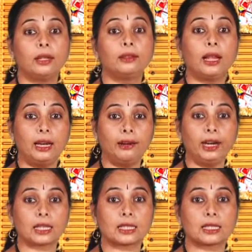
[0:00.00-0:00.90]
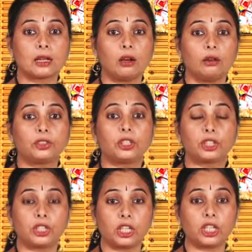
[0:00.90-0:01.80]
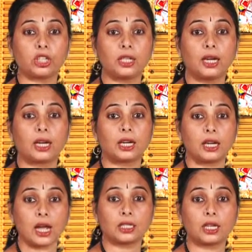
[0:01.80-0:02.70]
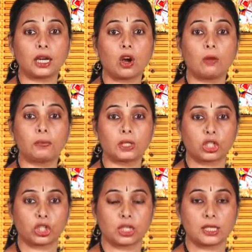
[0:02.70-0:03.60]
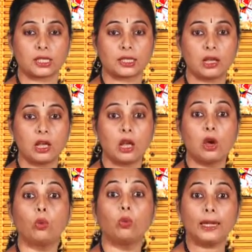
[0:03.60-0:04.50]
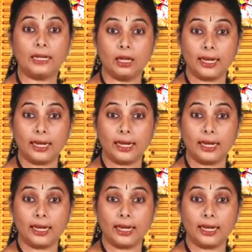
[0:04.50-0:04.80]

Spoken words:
The lyrics of the traditional Carnatic compositions, whether